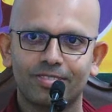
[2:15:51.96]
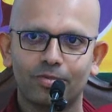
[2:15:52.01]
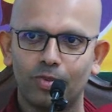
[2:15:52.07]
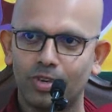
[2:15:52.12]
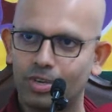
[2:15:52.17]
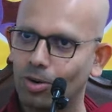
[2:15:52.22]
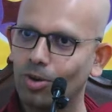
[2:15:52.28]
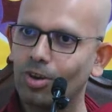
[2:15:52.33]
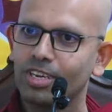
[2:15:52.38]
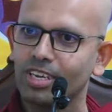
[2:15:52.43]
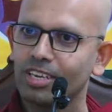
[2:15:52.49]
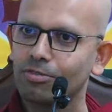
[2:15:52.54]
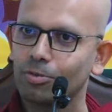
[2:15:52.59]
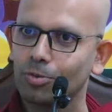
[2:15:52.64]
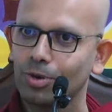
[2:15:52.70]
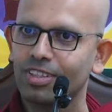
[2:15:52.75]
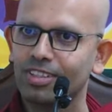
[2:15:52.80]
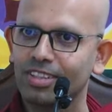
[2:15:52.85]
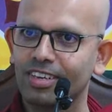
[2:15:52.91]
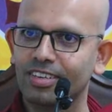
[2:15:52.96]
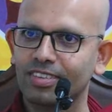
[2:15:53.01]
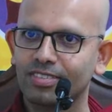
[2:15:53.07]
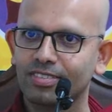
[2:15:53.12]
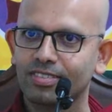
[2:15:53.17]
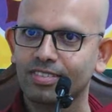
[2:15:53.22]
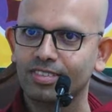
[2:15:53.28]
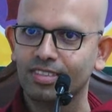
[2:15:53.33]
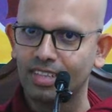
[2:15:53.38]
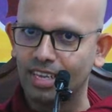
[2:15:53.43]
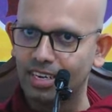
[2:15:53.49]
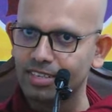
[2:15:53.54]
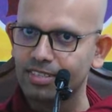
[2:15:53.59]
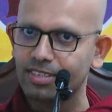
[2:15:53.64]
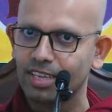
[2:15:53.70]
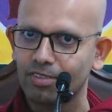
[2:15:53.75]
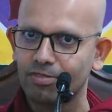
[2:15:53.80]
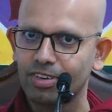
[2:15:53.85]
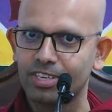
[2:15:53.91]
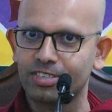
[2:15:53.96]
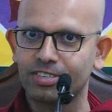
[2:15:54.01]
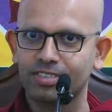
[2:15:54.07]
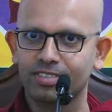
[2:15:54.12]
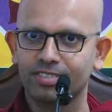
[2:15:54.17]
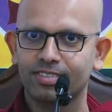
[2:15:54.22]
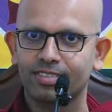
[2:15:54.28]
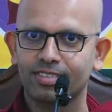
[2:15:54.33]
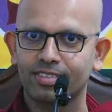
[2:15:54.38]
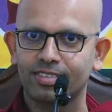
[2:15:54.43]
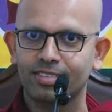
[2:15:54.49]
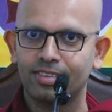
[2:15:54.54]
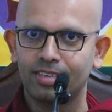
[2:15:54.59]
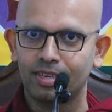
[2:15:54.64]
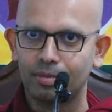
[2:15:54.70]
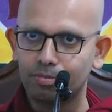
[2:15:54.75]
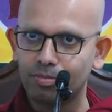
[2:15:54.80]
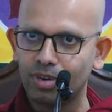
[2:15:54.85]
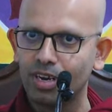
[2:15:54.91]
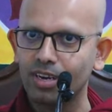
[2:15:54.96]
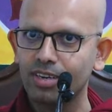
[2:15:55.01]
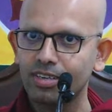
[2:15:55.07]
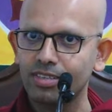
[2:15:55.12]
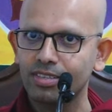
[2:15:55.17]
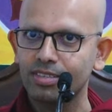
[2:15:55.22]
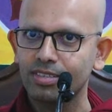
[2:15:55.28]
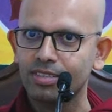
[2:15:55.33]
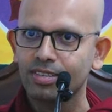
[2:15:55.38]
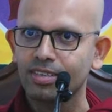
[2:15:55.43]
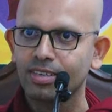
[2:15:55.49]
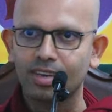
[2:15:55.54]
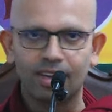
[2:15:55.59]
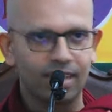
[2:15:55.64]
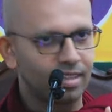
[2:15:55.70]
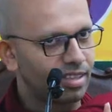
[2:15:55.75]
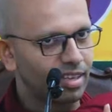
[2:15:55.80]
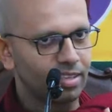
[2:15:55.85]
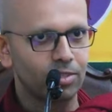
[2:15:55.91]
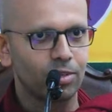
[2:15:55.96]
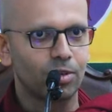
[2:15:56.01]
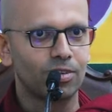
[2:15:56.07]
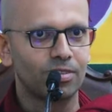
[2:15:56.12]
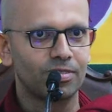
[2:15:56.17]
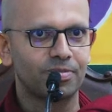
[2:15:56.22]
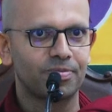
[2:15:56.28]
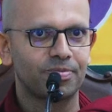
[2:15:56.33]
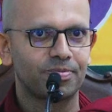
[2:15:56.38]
We're all here for one thing that is salvation. Nibbana and that's all.